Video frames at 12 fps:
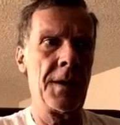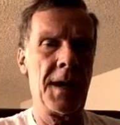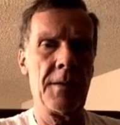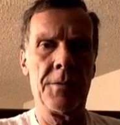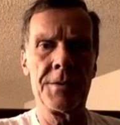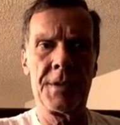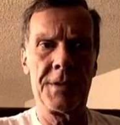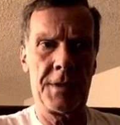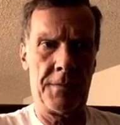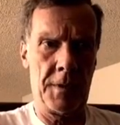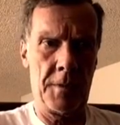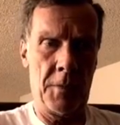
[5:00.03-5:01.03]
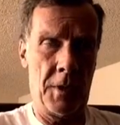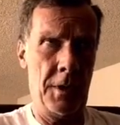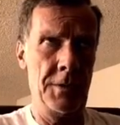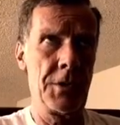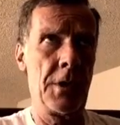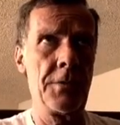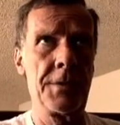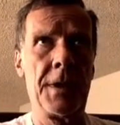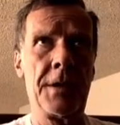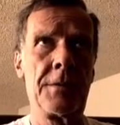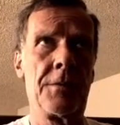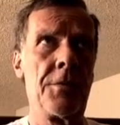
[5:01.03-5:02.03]
neighbor said something, hey, did you hear
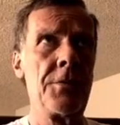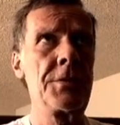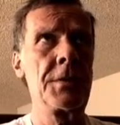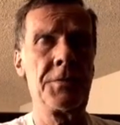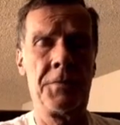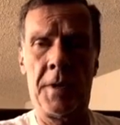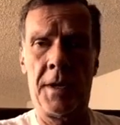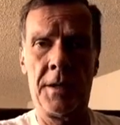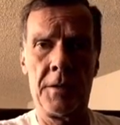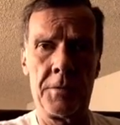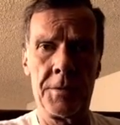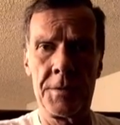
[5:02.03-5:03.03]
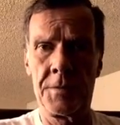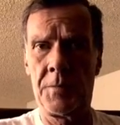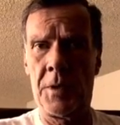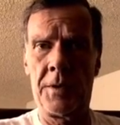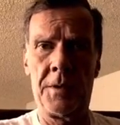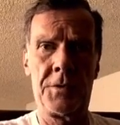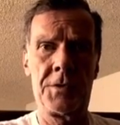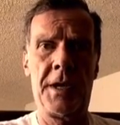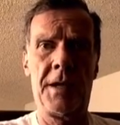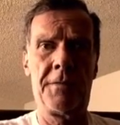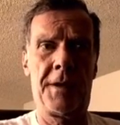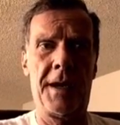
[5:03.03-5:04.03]
Ted Cruz's father was part of the
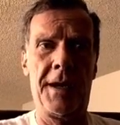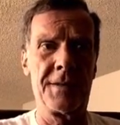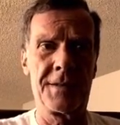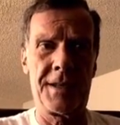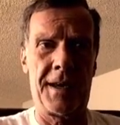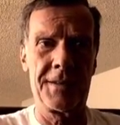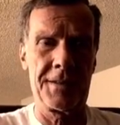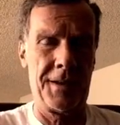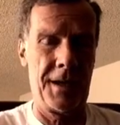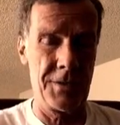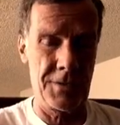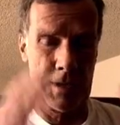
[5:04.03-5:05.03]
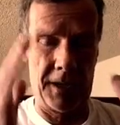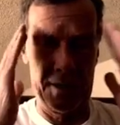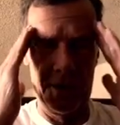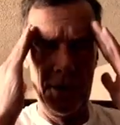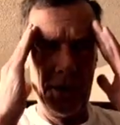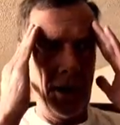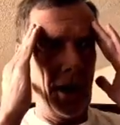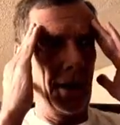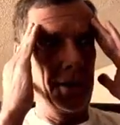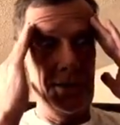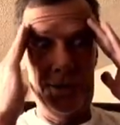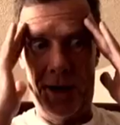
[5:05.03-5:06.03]
JFK assassination? I
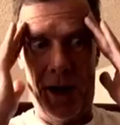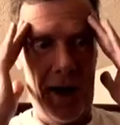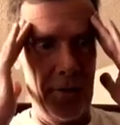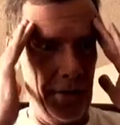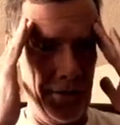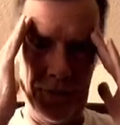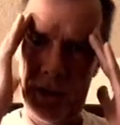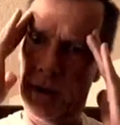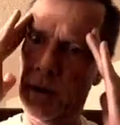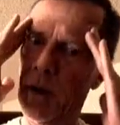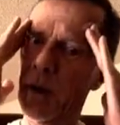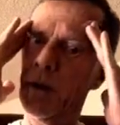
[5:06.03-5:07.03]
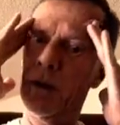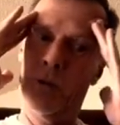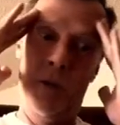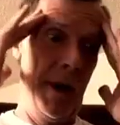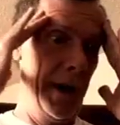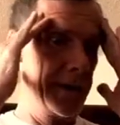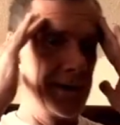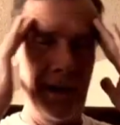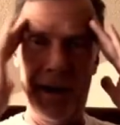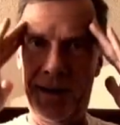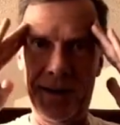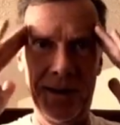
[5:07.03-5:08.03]
had to stop and think, wait a
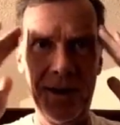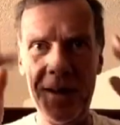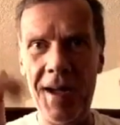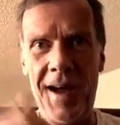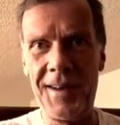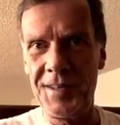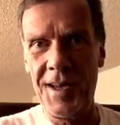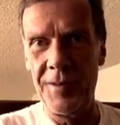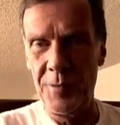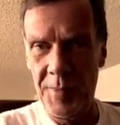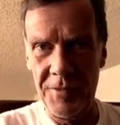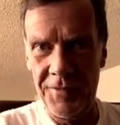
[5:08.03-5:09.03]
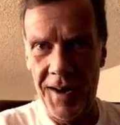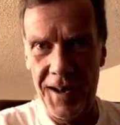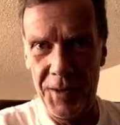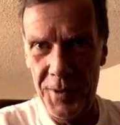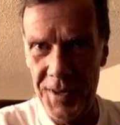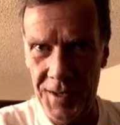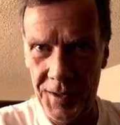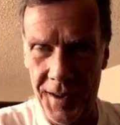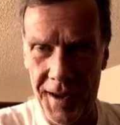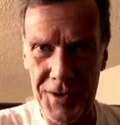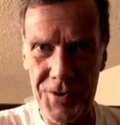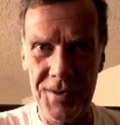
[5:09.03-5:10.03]
second, because I haven't been following the
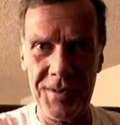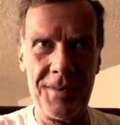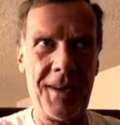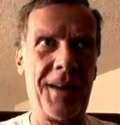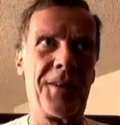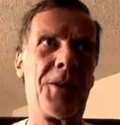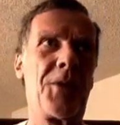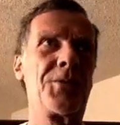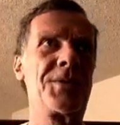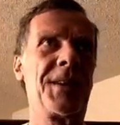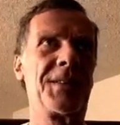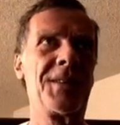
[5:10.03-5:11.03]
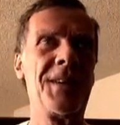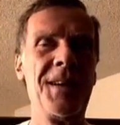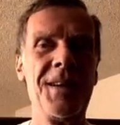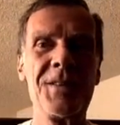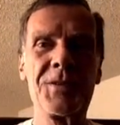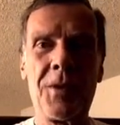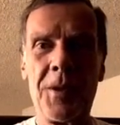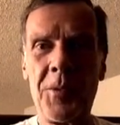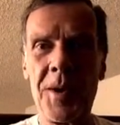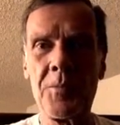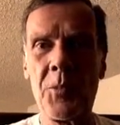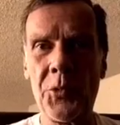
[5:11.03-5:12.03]
election. I don't know, Ted. So I
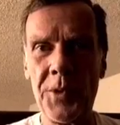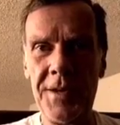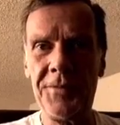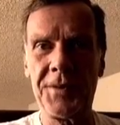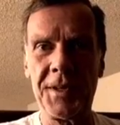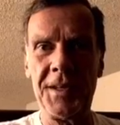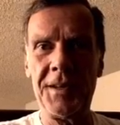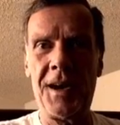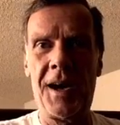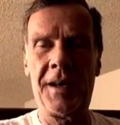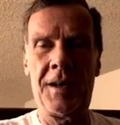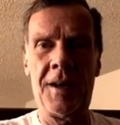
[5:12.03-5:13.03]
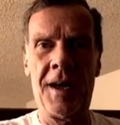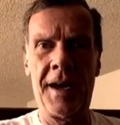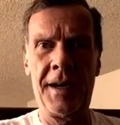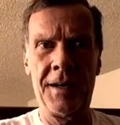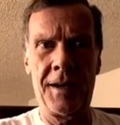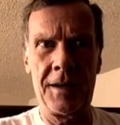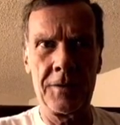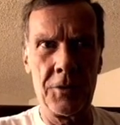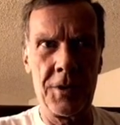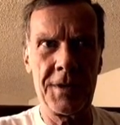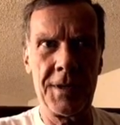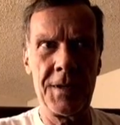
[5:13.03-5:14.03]
went briefly online and I
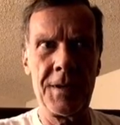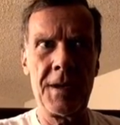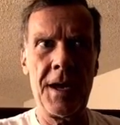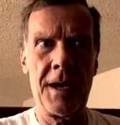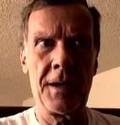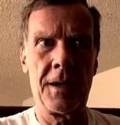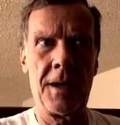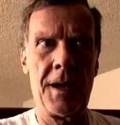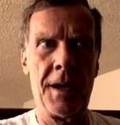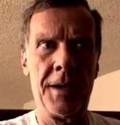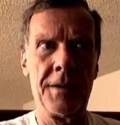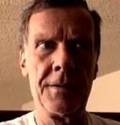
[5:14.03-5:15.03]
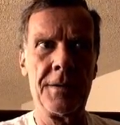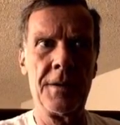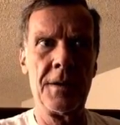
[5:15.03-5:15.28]
looked at the headline